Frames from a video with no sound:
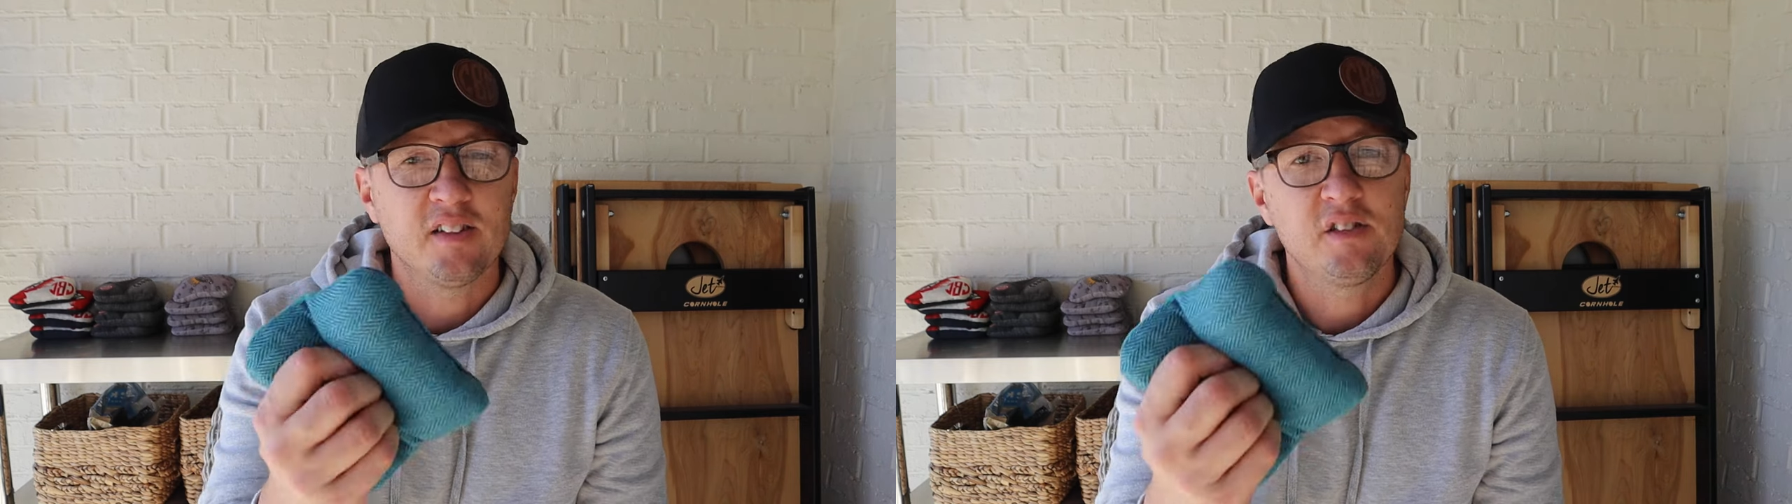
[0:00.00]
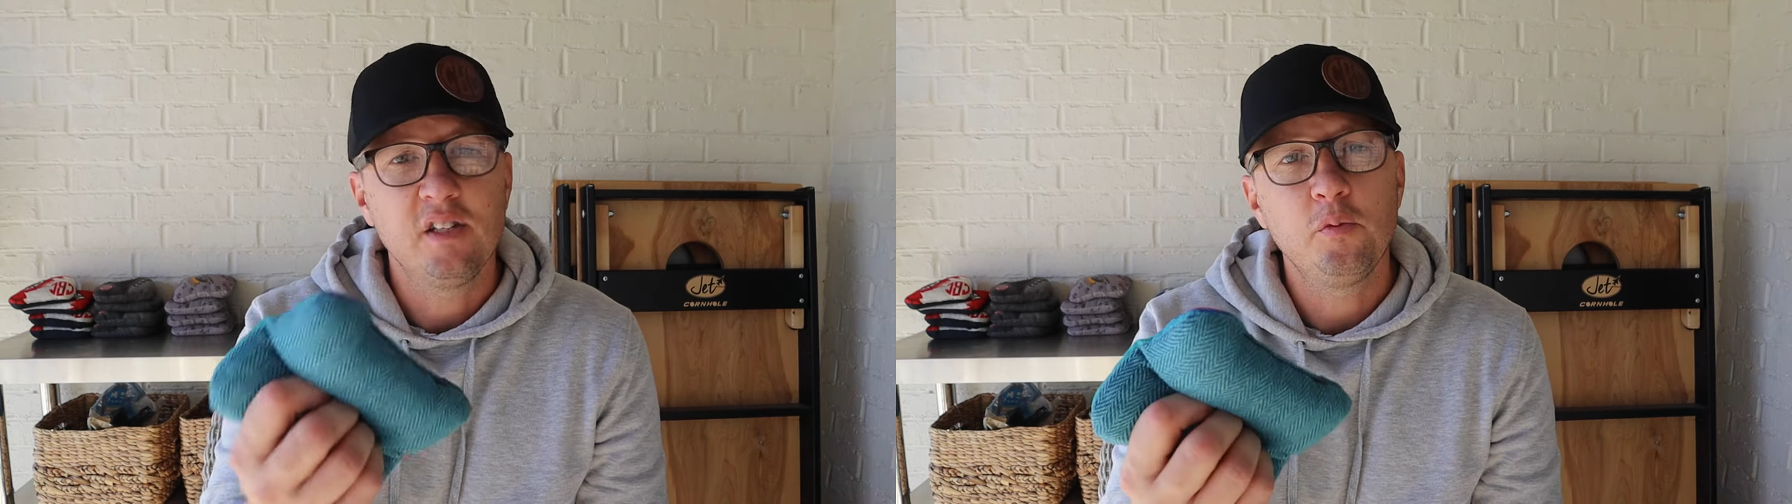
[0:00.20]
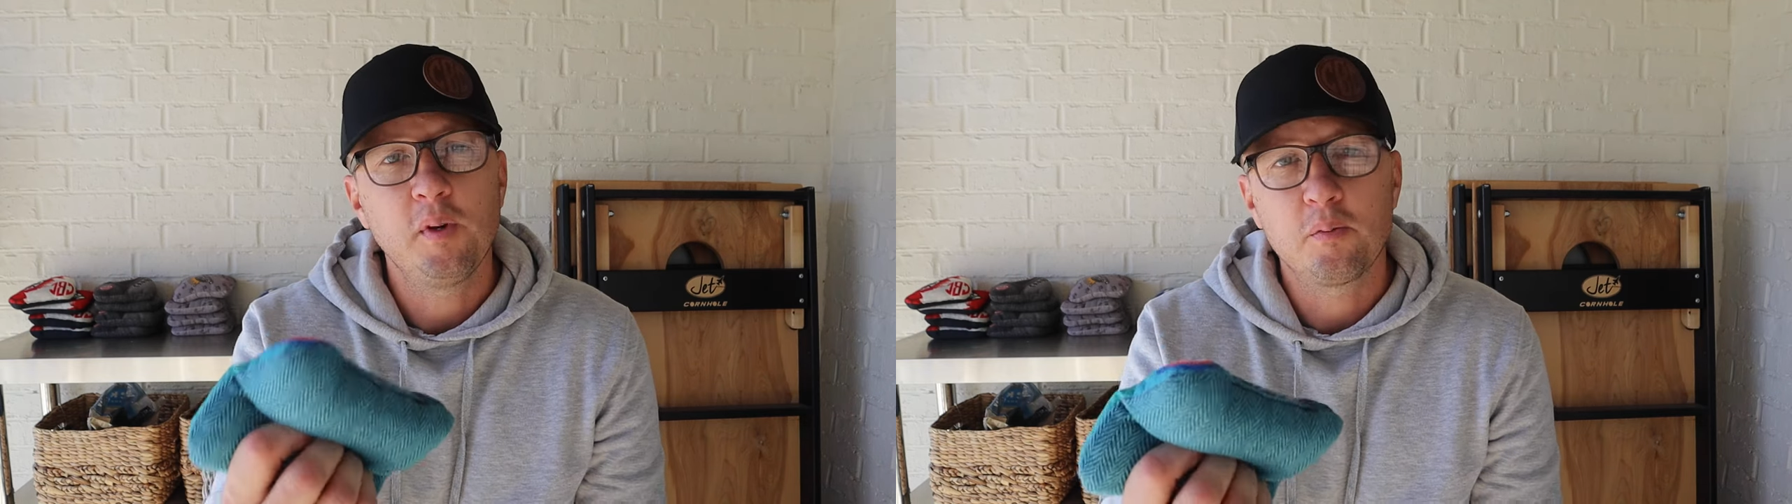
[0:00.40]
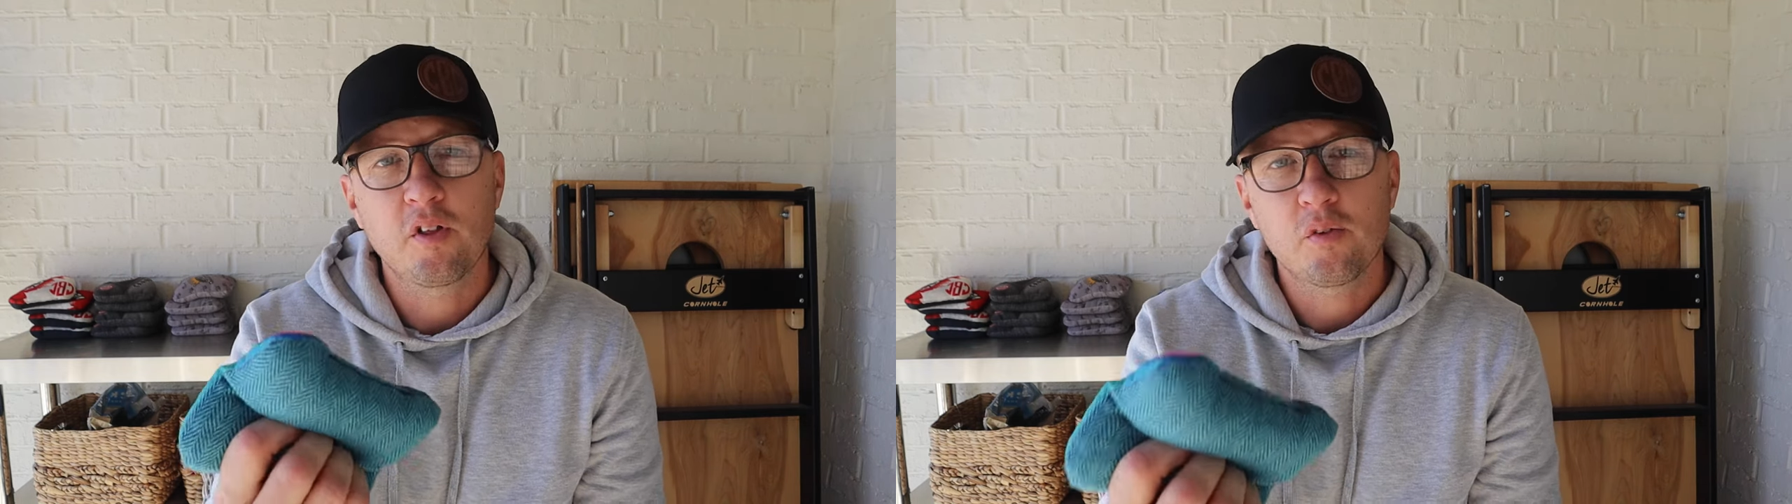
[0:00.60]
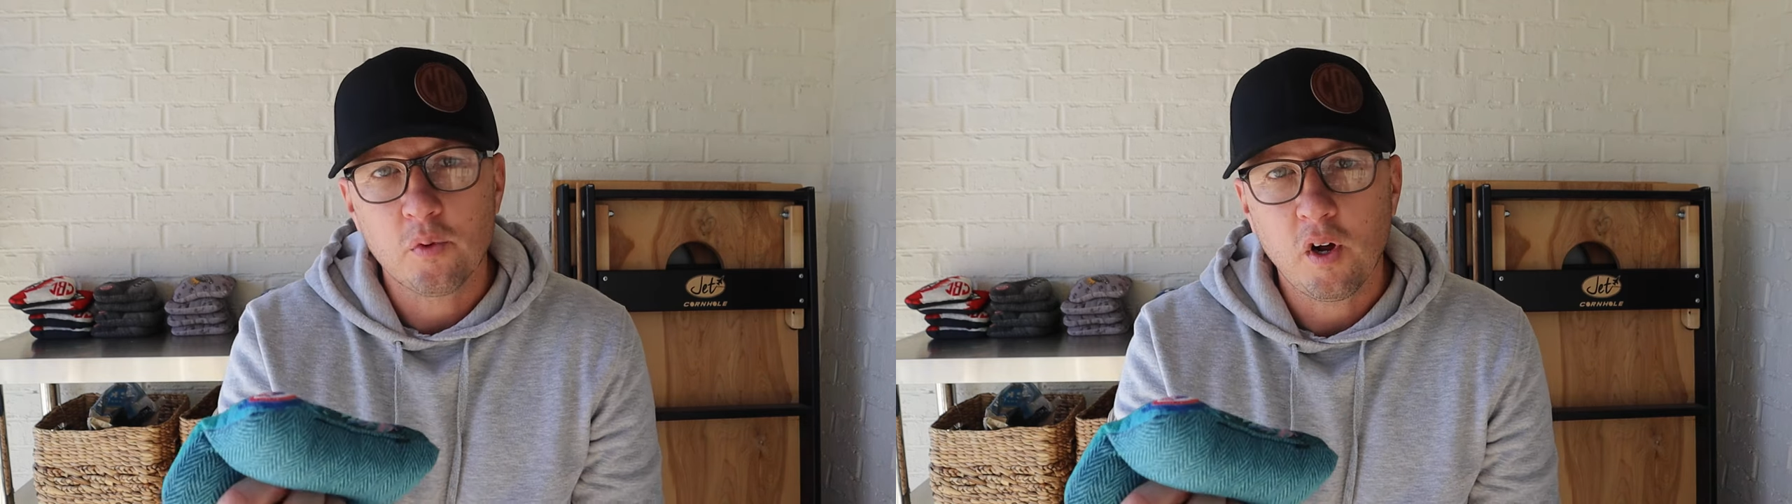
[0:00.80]
seem to be able to
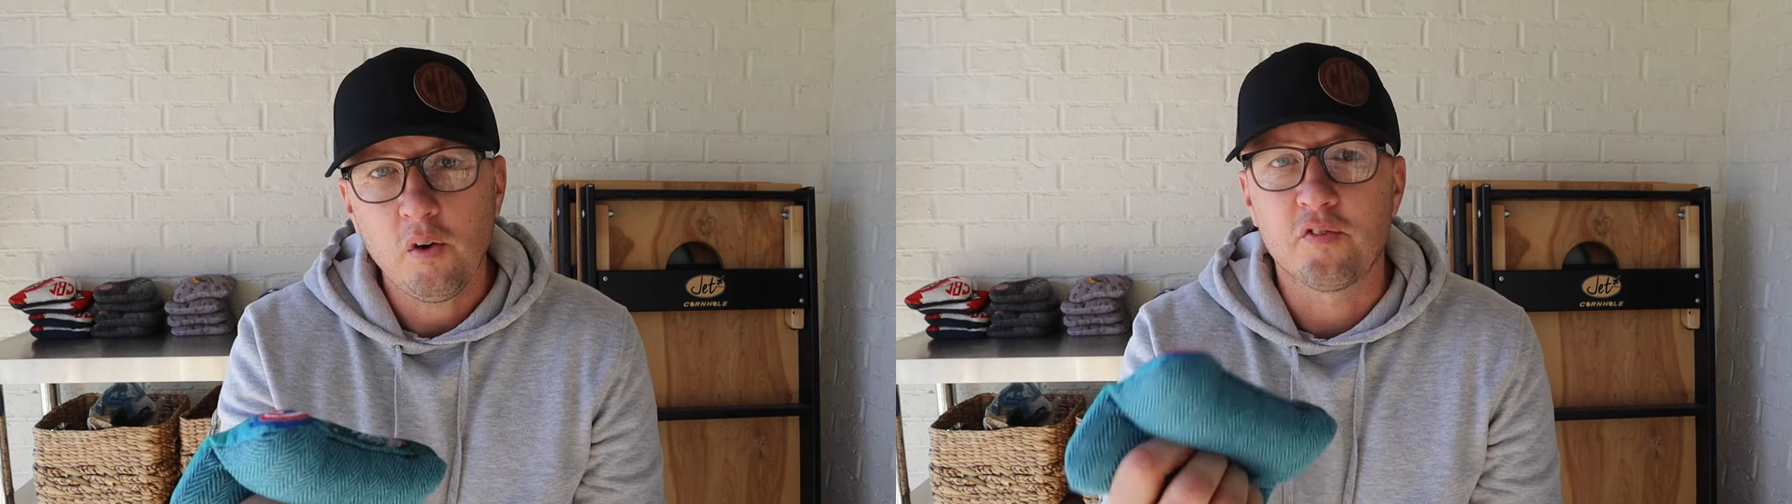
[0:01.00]
throw